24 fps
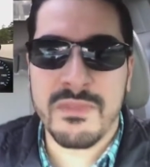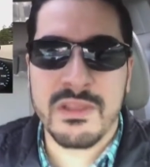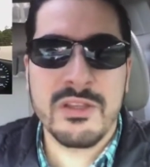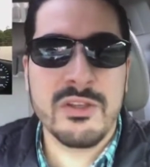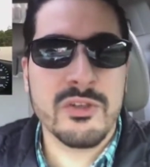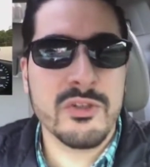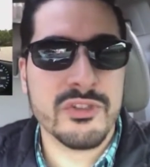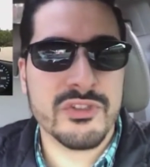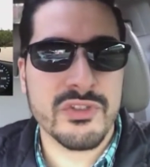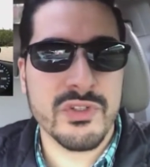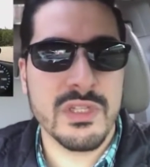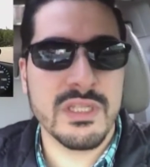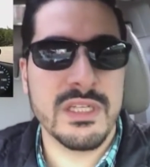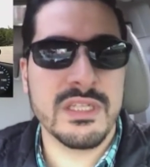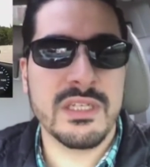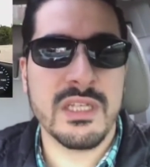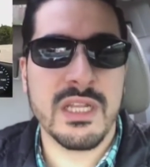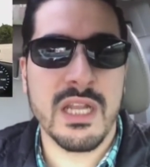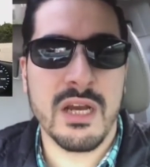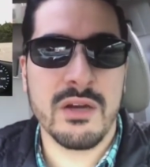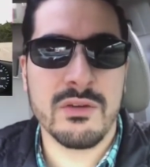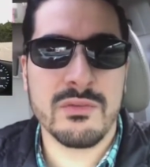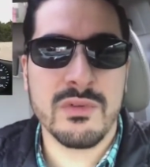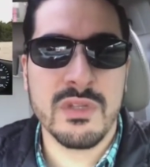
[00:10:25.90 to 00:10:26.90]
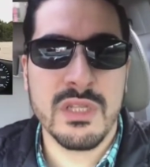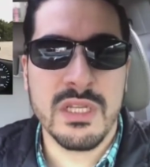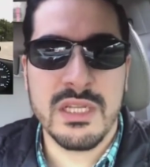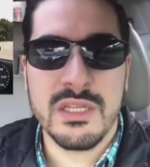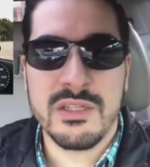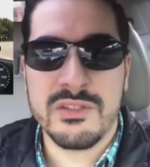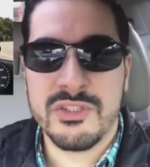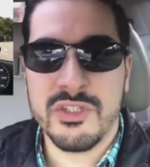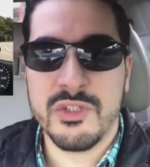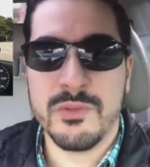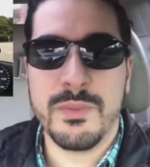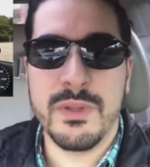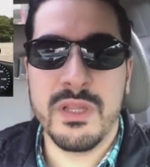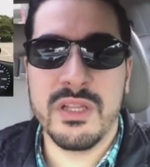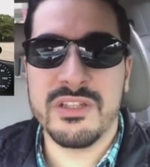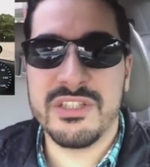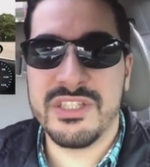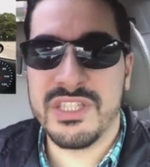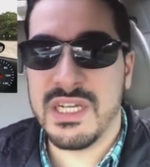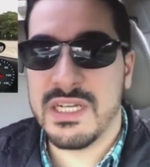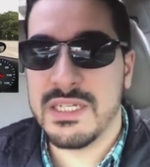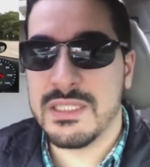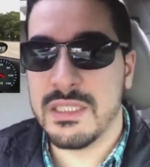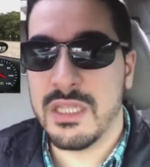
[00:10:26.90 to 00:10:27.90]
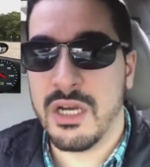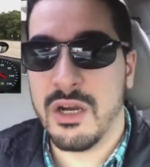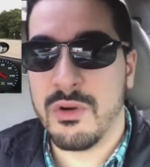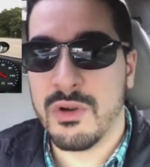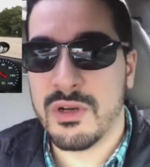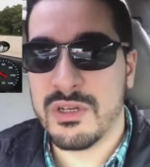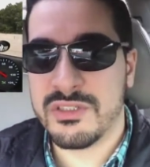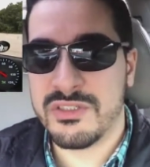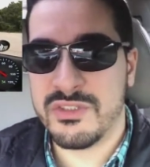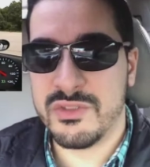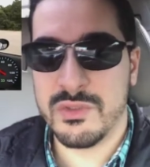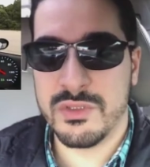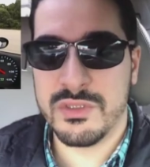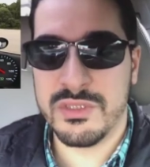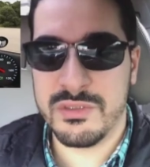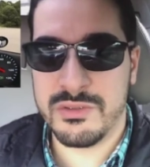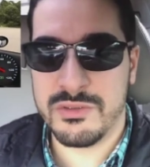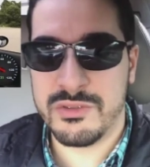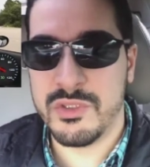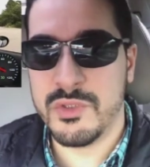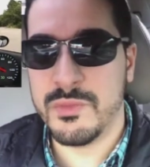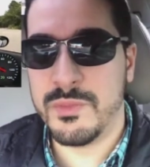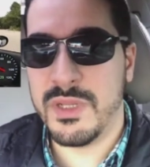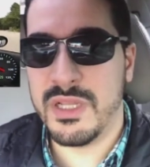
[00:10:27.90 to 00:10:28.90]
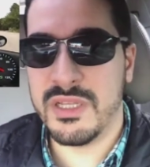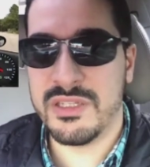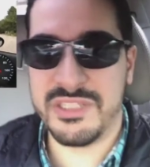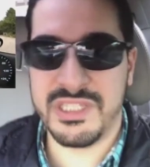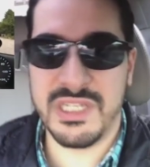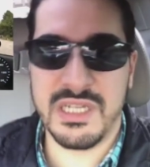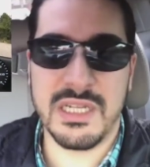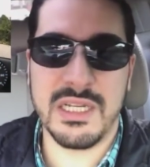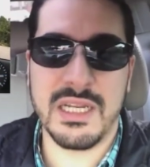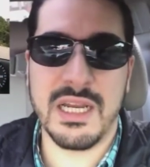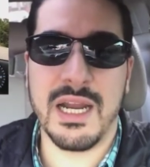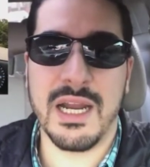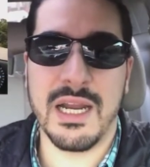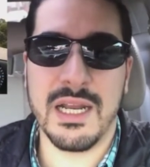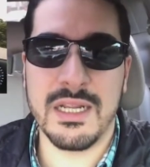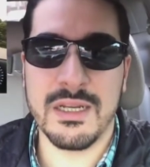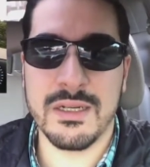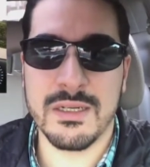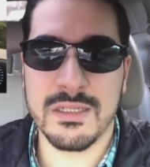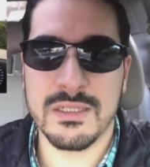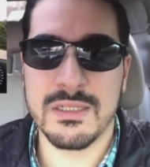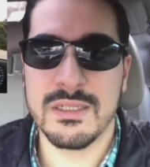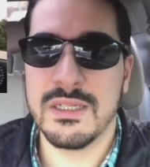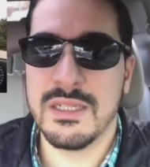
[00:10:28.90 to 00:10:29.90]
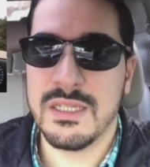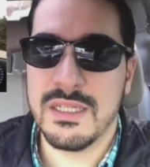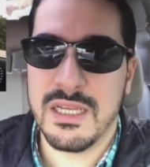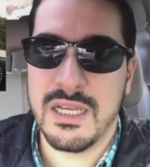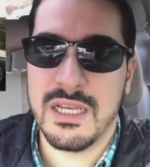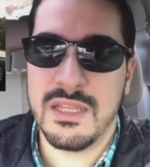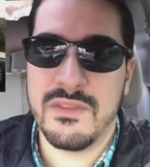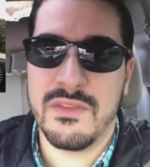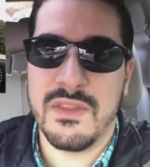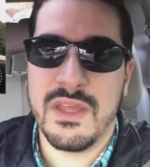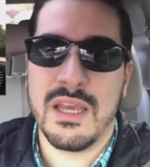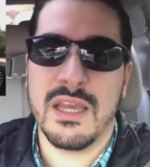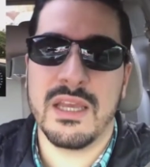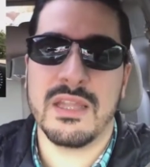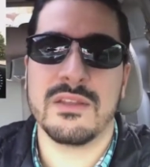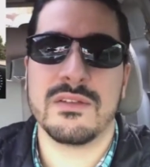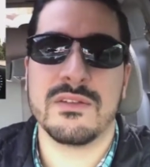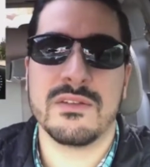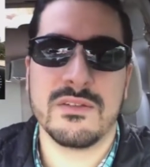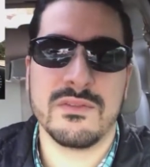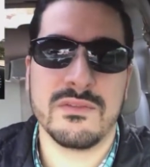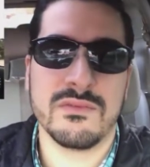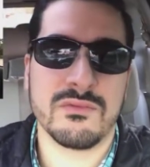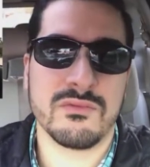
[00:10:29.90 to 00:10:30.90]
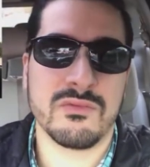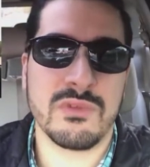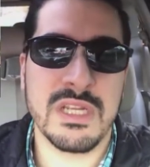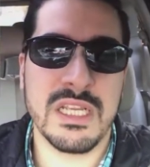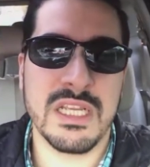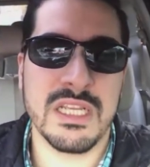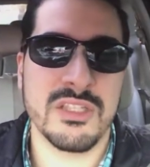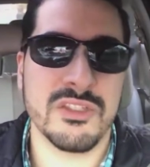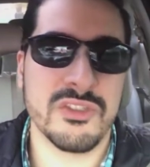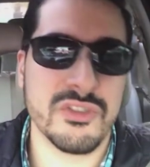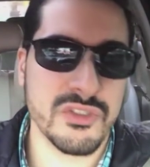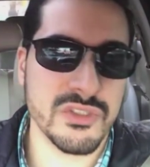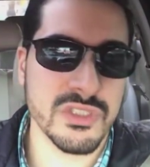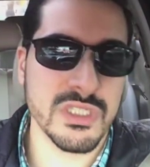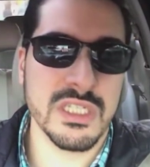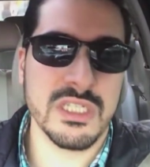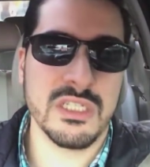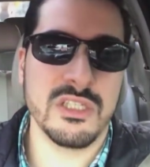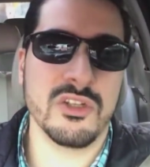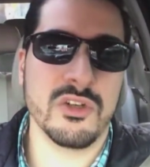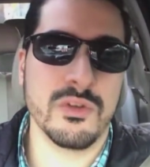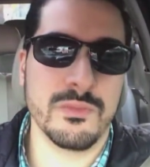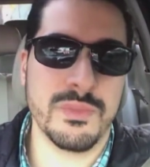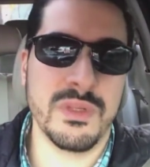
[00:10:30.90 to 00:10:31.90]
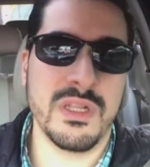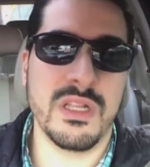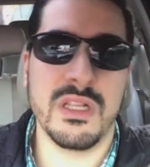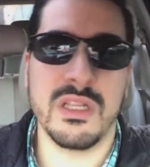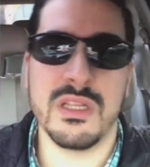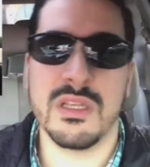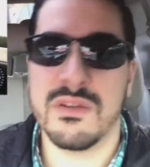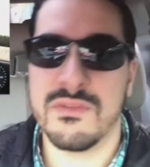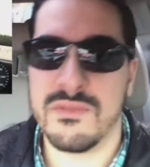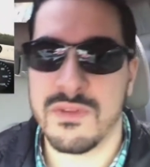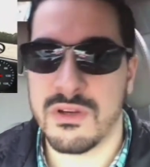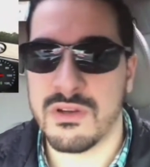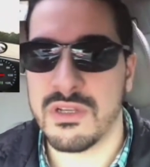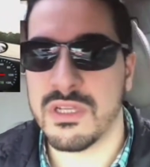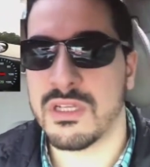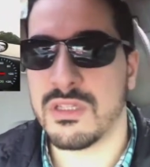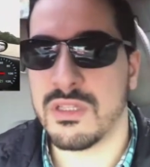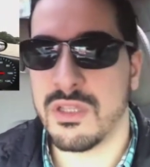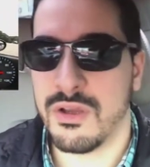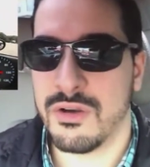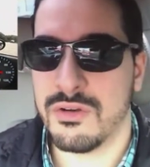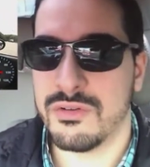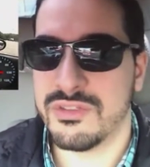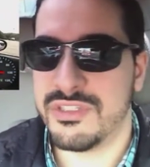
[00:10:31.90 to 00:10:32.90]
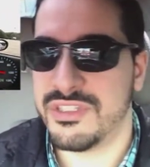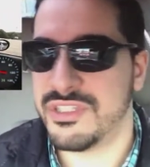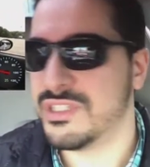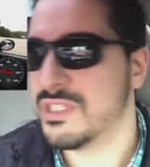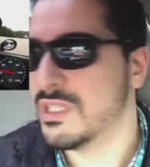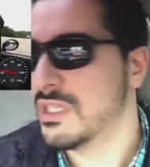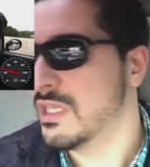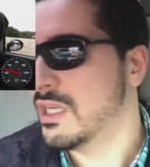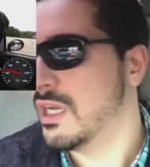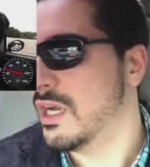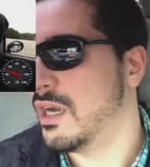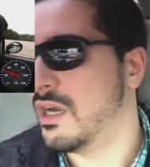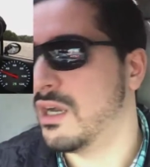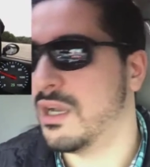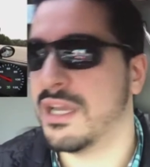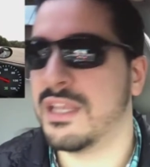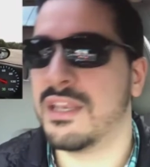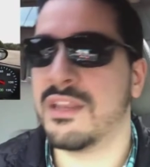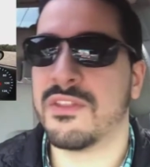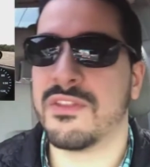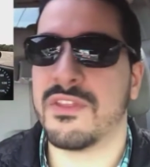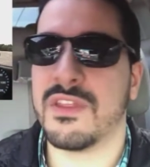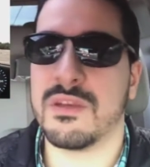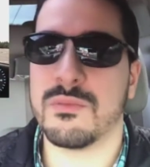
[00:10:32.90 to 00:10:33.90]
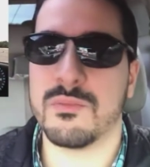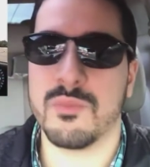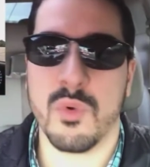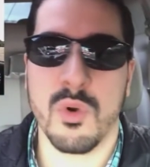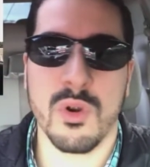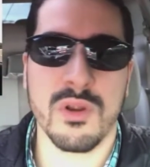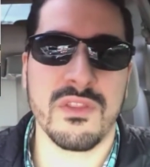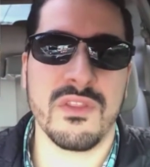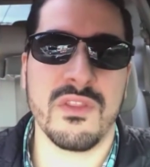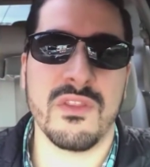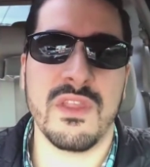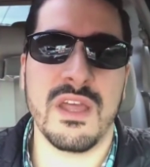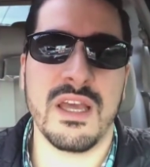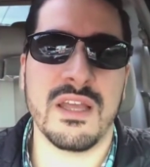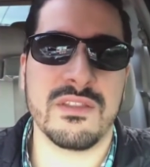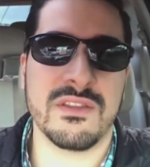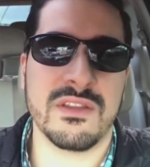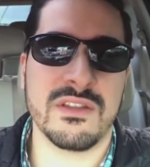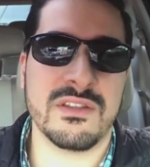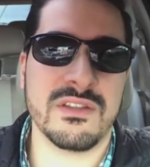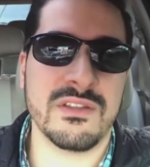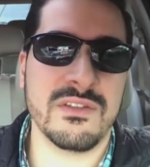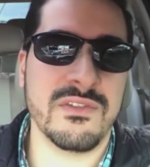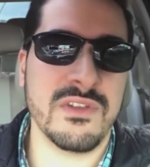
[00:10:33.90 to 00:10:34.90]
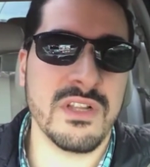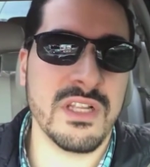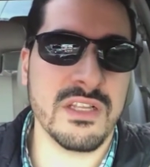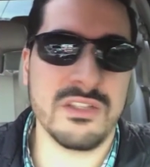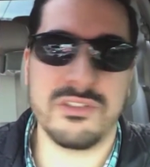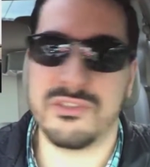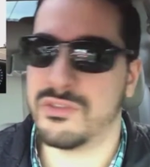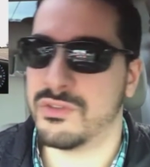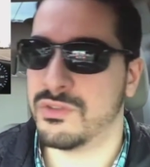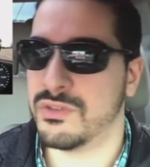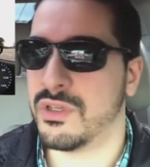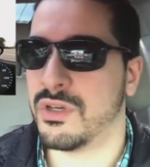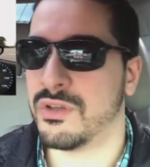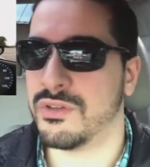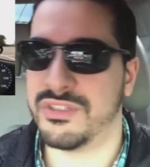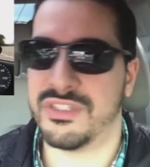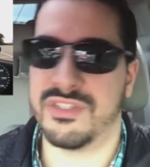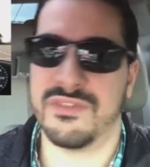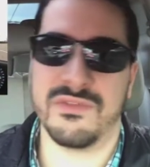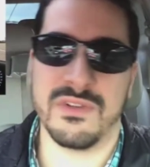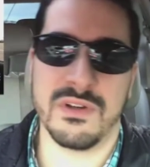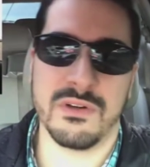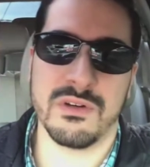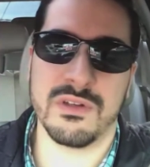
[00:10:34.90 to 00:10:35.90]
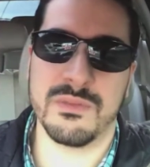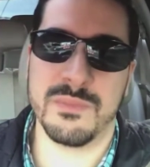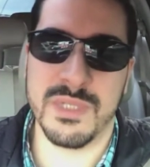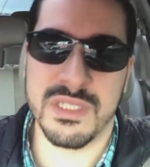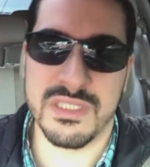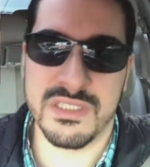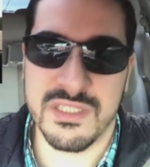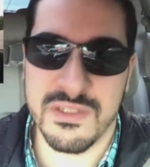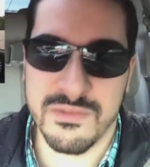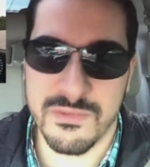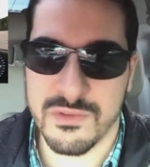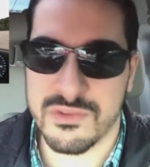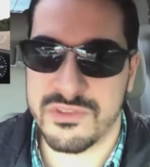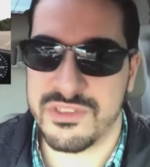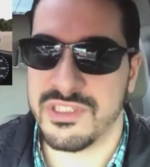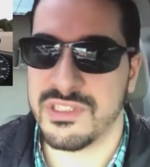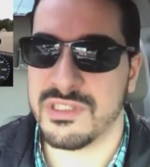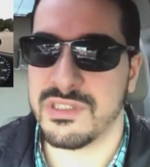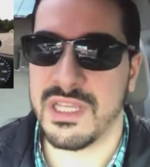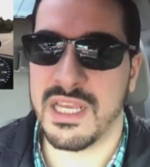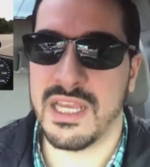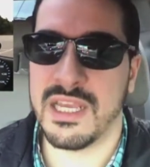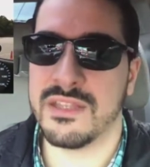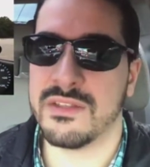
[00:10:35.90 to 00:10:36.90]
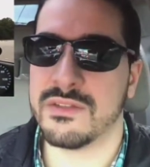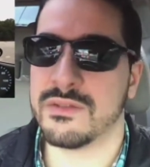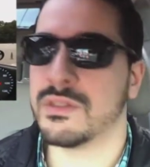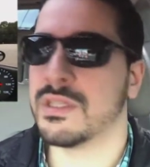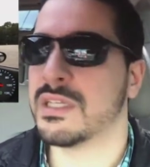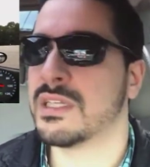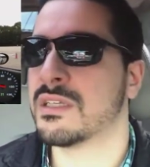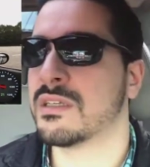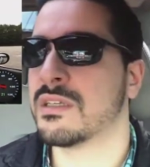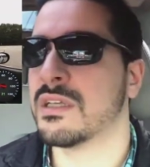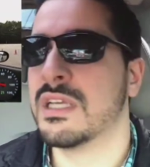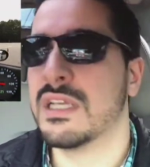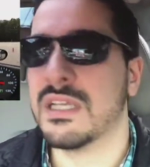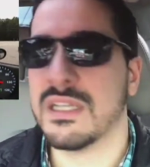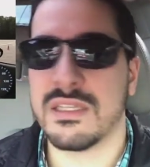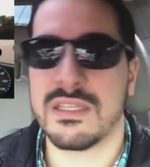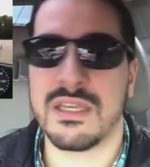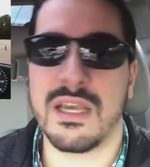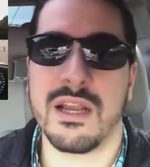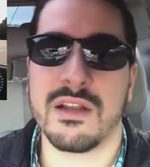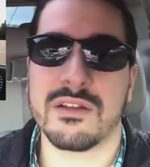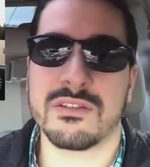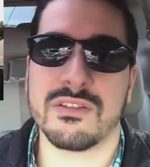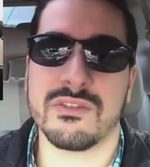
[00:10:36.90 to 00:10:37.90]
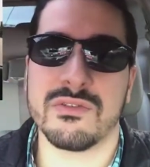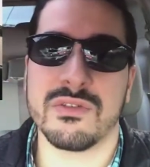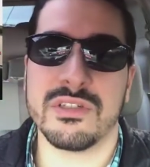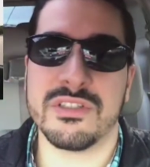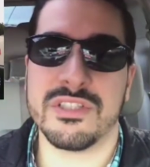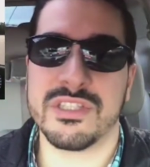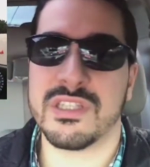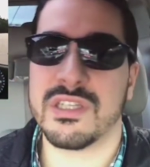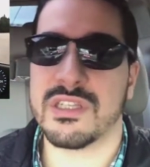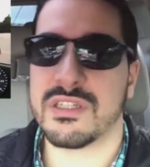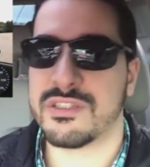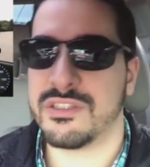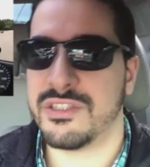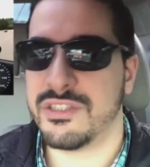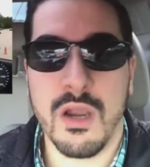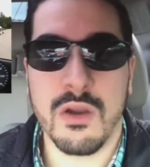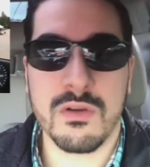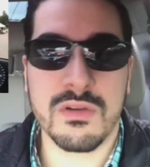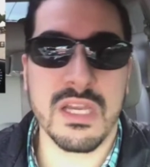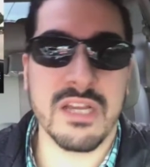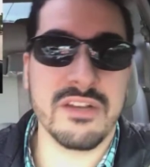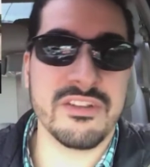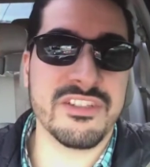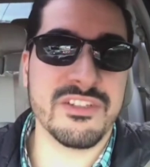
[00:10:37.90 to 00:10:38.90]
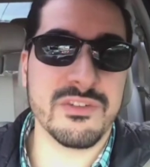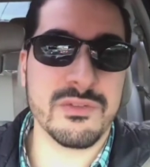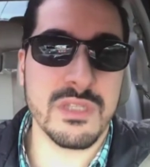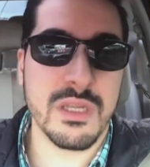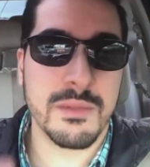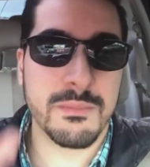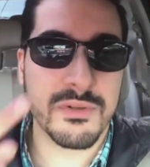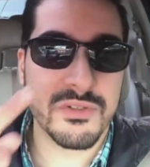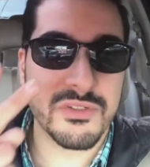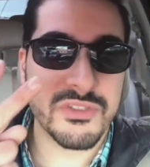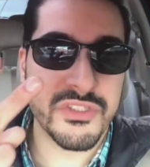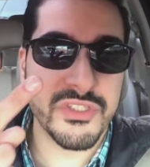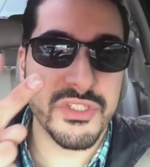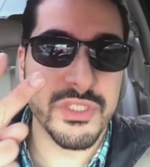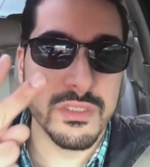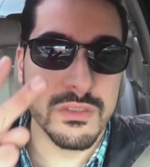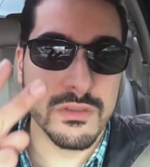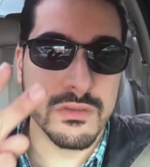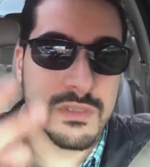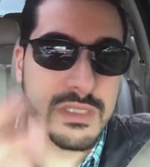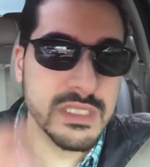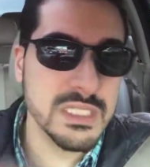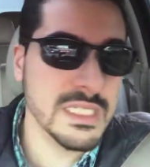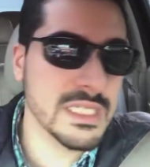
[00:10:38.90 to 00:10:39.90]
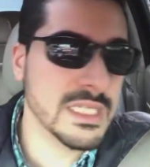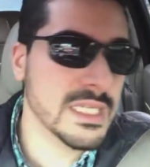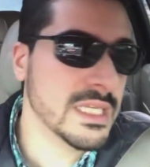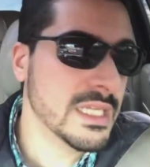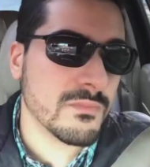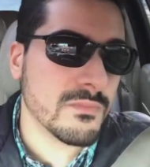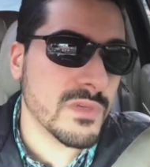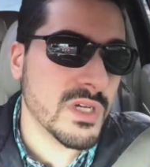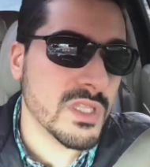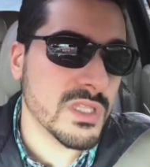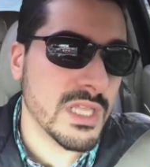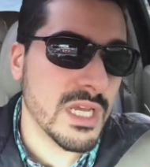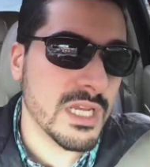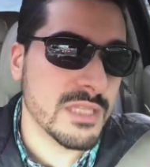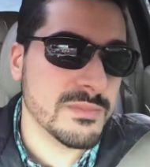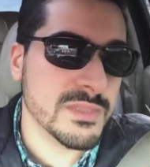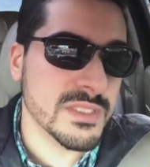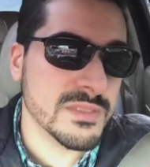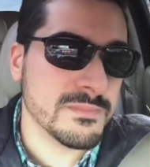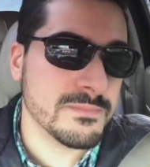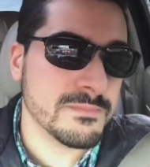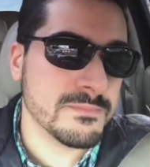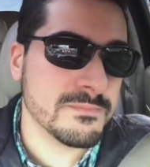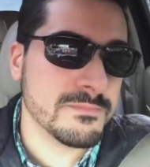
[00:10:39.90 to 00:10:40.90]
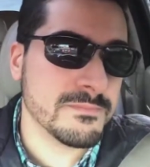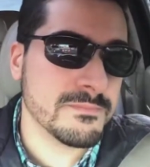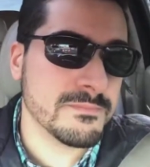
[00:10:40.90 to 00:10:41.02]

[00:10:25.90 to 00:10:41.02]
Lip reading: Usually, 2 PSI lower to a 2 PSI higher in that range, you'll be very close. Anything more than that, the medium modes are a very big difference in handling characteristics. Okay, so number two, alignment.